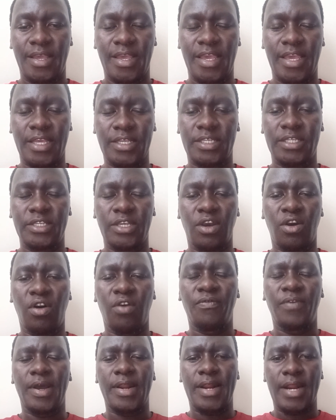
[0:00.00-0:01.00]
Is
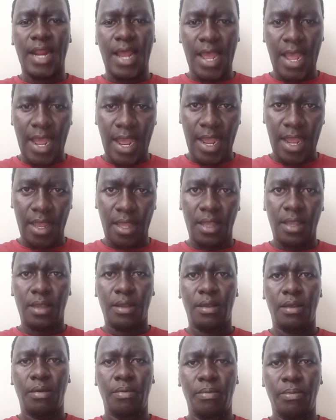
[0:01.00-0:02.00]
Jehovah Ra
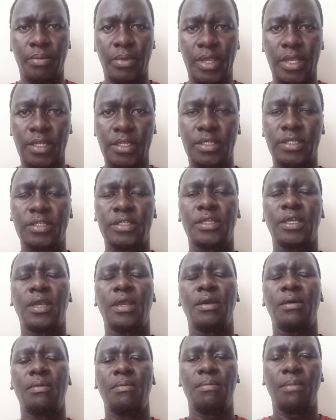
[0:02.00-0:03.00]
means
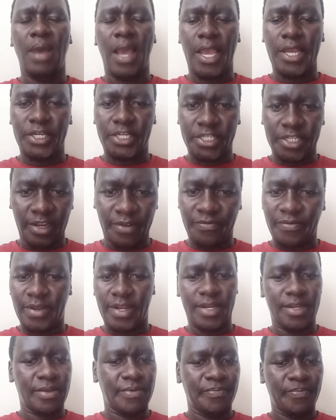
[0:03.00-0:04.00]
my
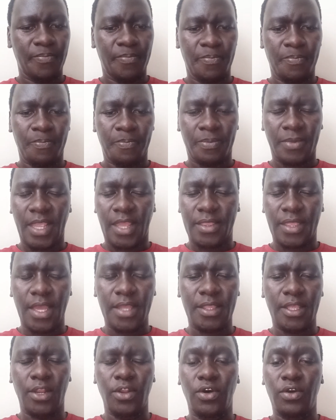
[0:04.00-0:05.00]
shepherd. I
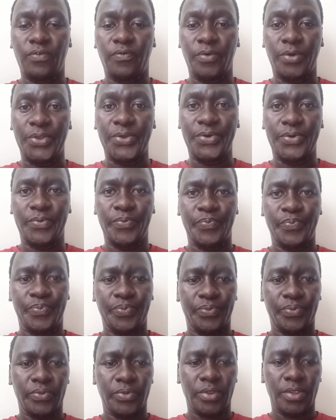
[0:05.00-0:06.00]
thank the Lord for you.
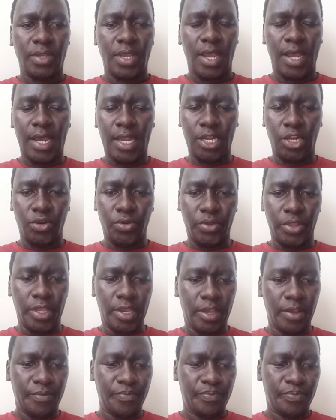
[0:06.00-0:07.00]

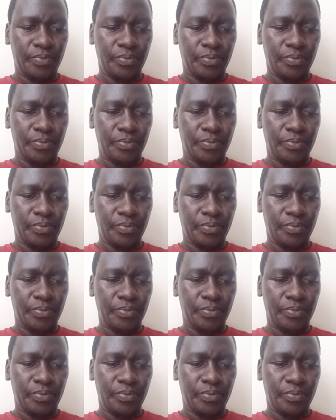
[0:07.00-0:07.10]
Hallelujah.